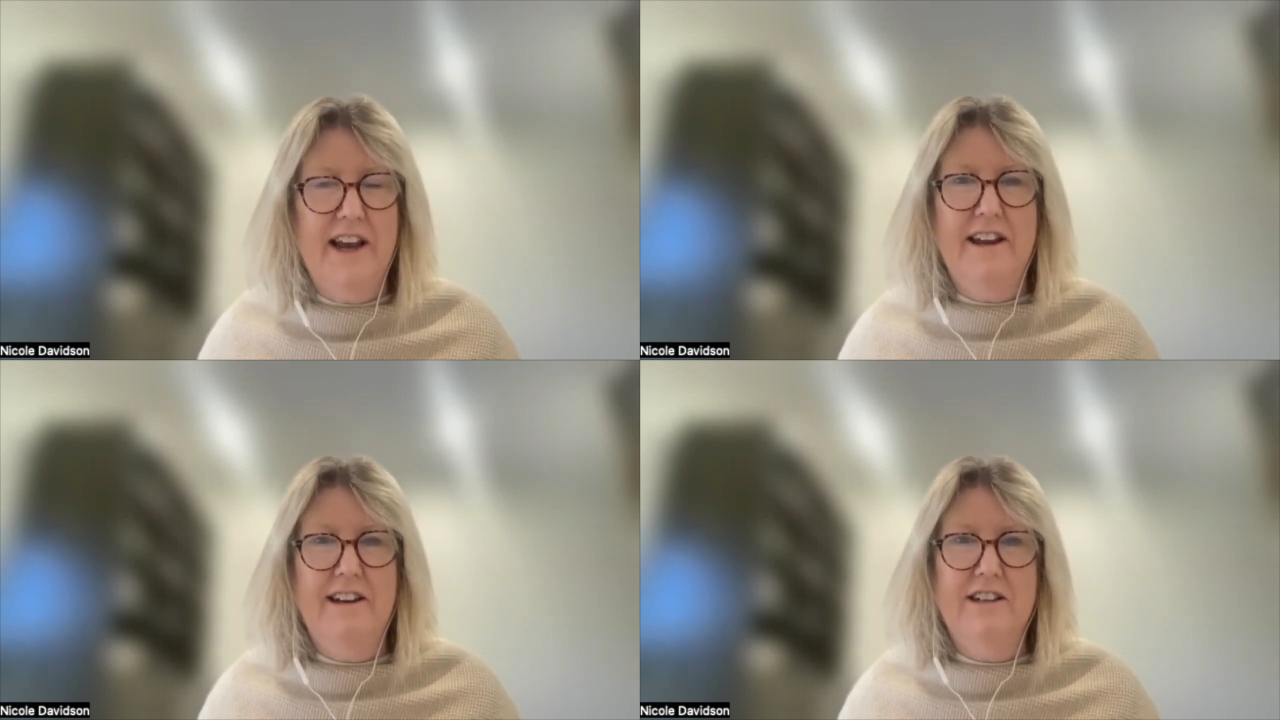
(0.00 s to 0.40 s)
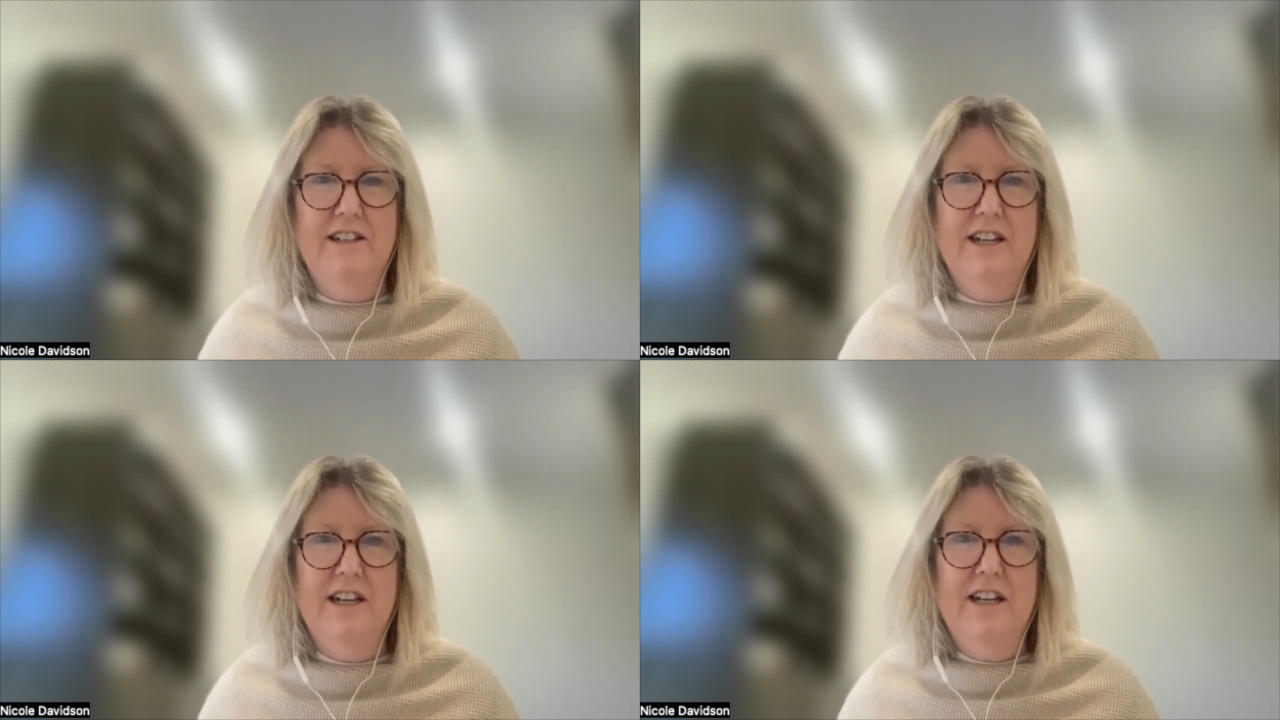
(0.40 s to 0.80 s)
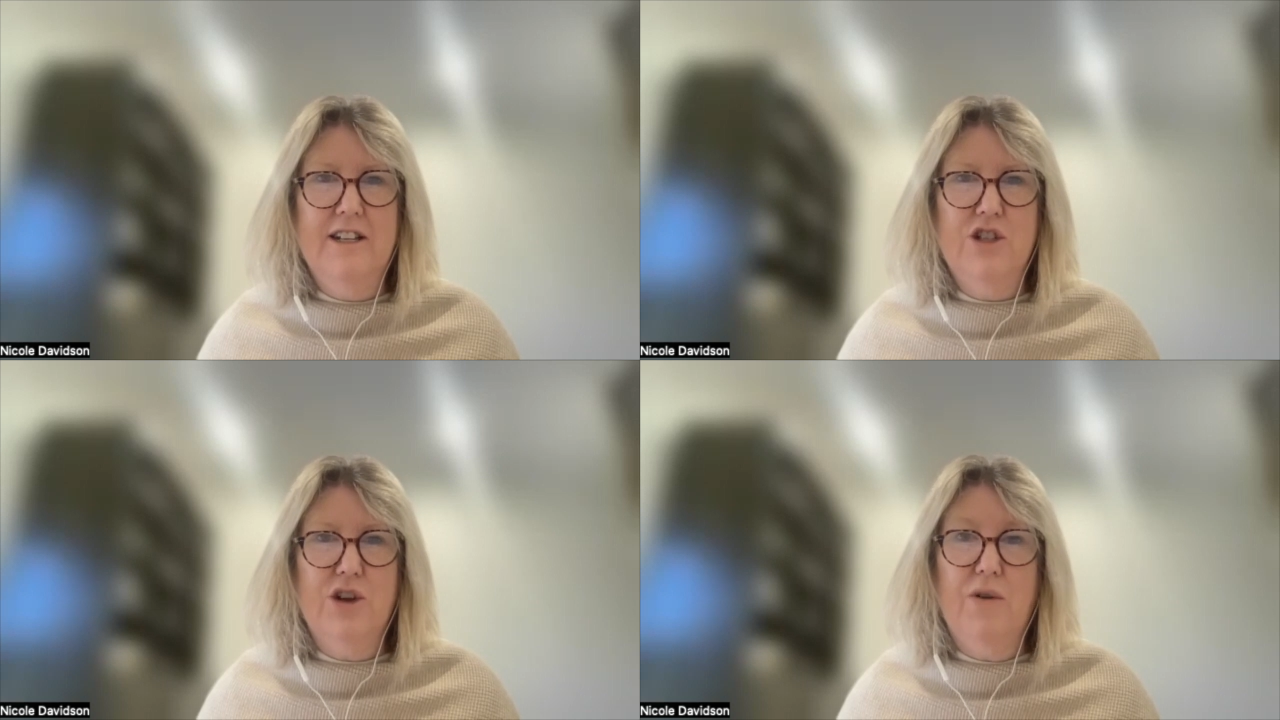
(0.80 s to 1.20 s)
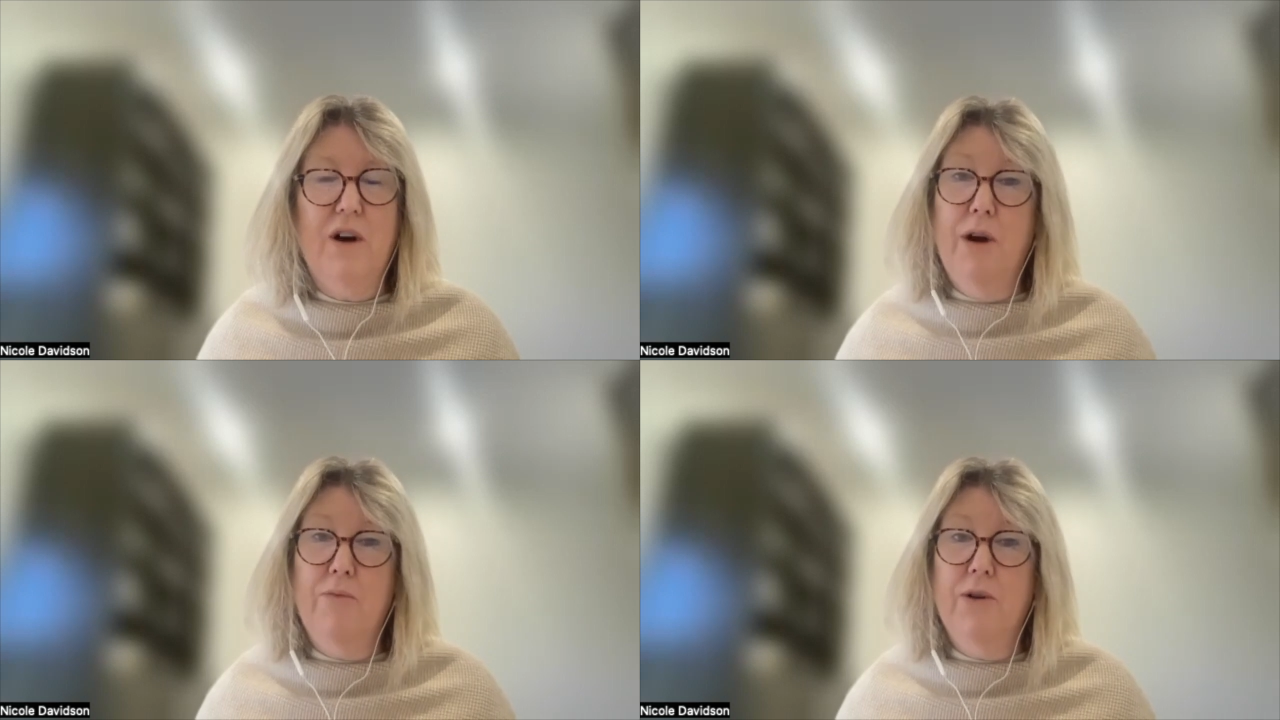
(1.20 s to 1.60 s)
And so
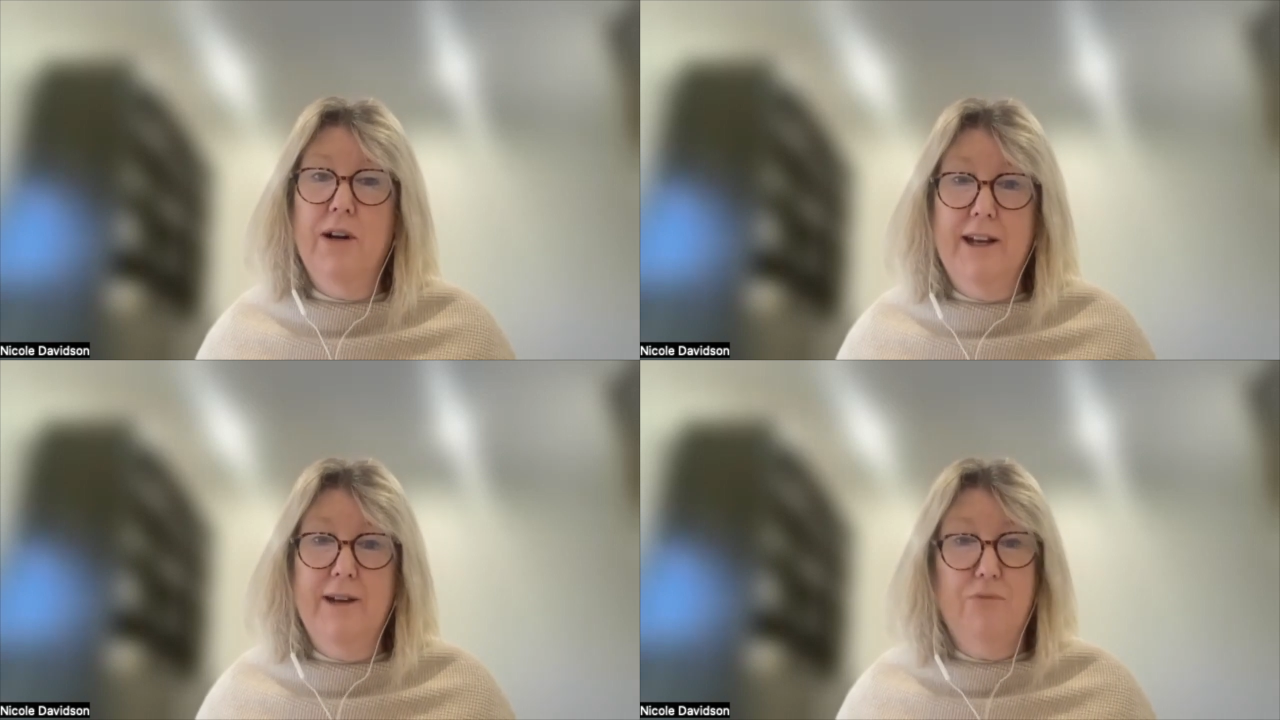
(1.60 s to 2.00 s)
I'm really